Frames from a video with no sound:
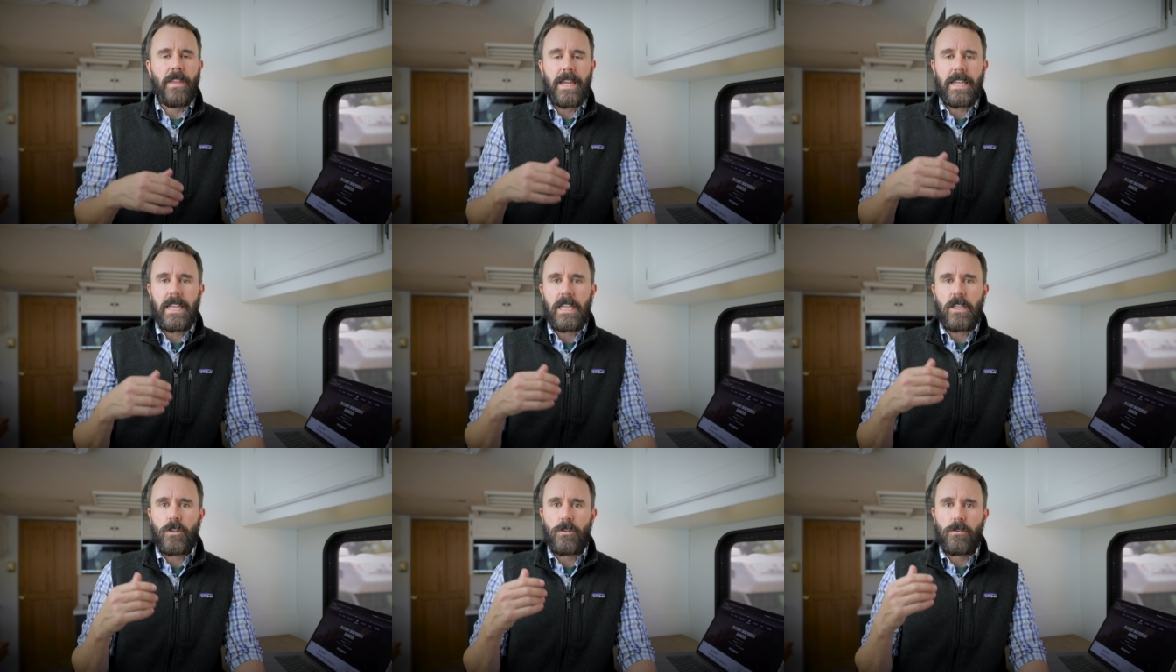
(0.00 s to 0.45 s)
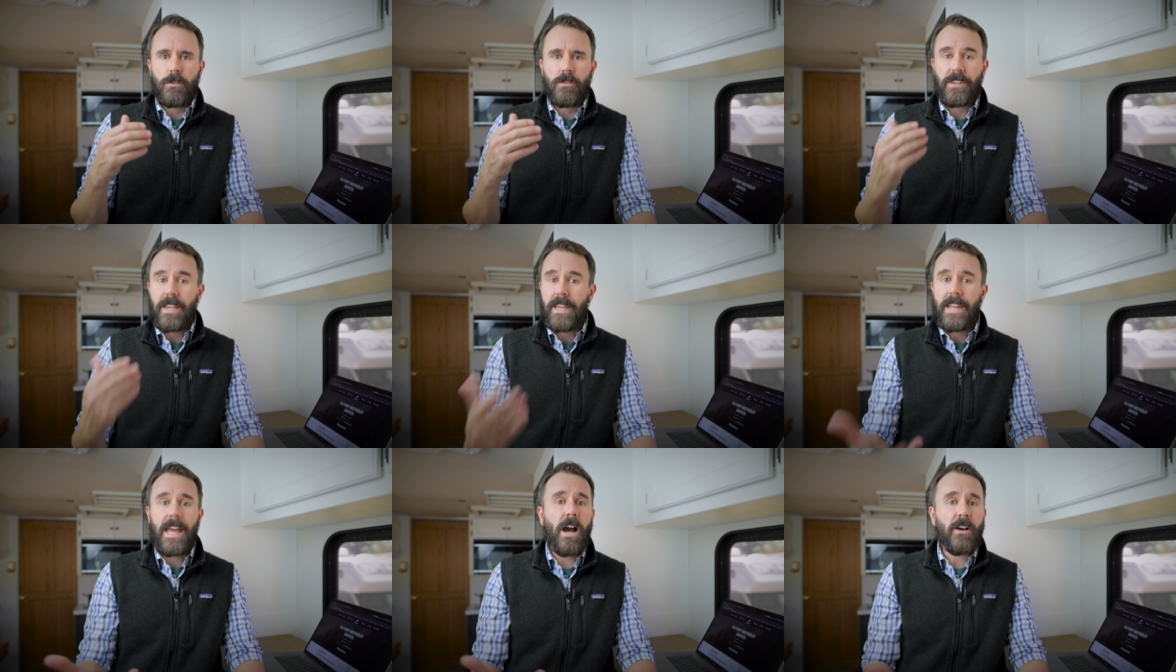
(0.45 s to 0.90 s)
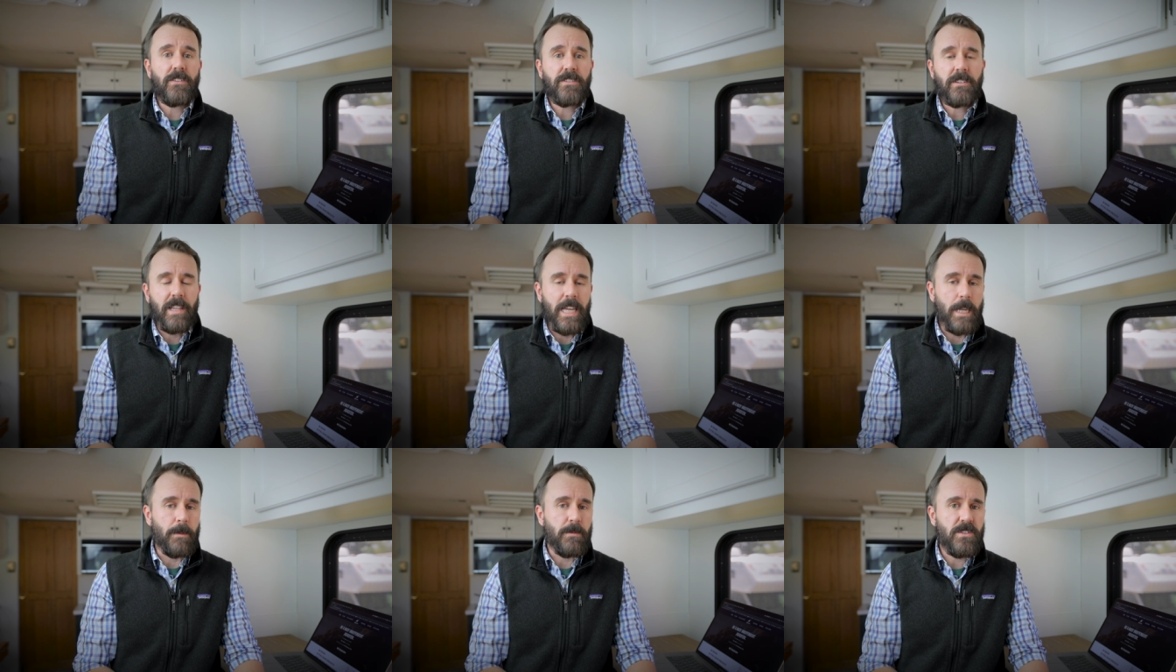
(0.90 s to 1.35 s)
They can use in-house
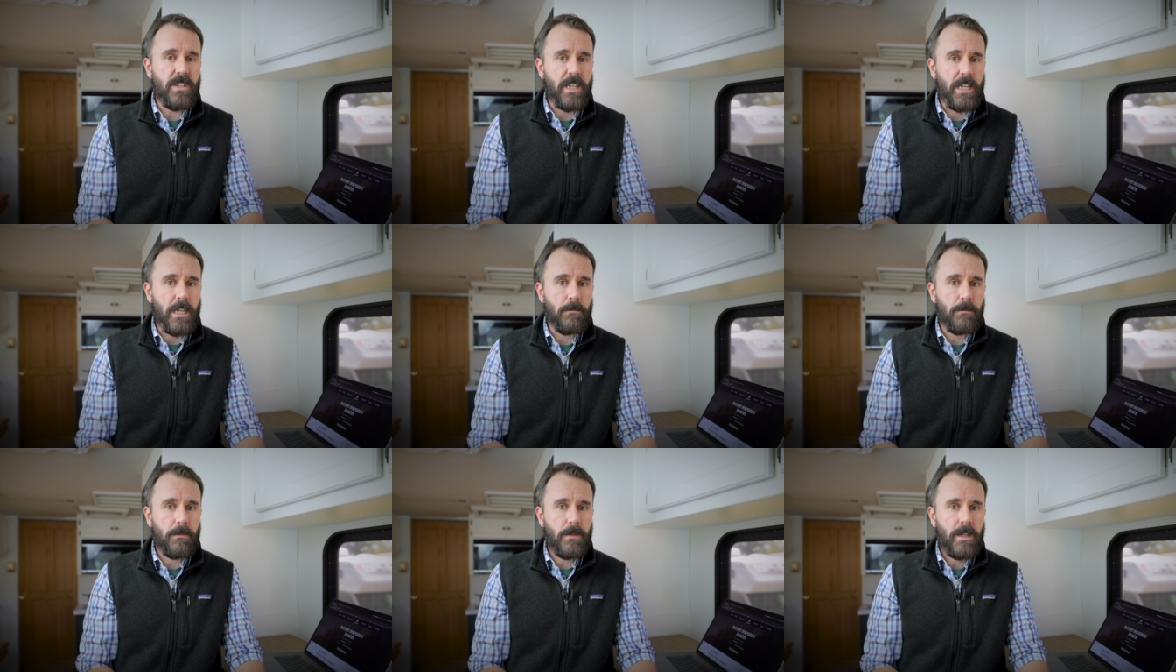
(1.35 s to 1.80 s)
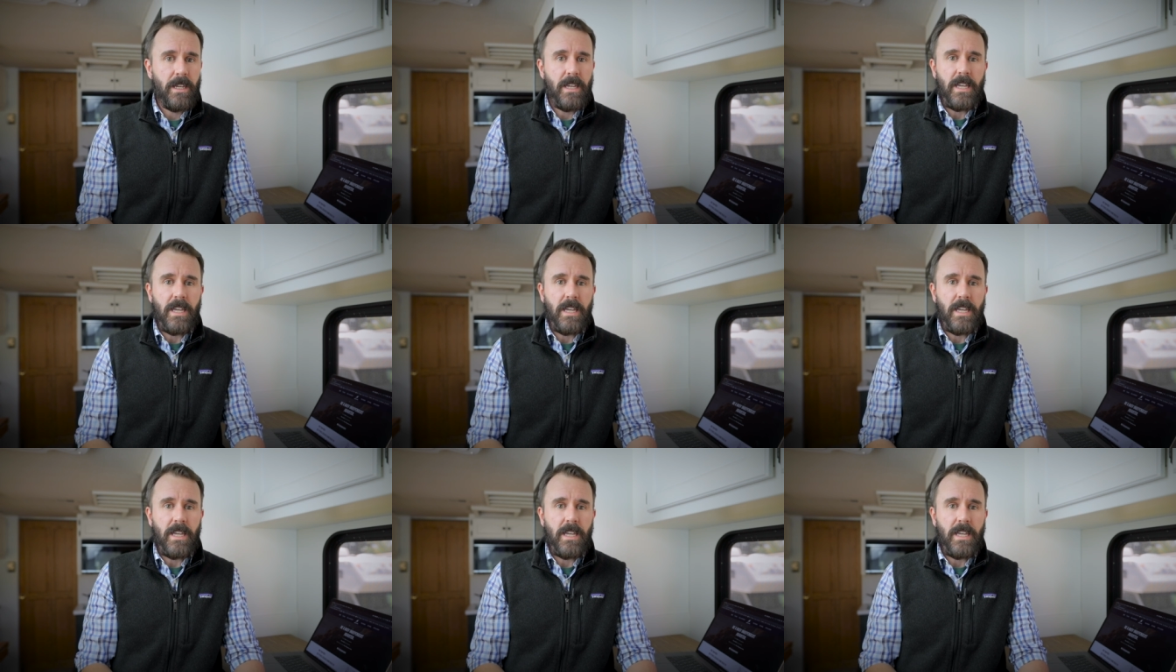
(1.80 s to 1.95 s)
claims team,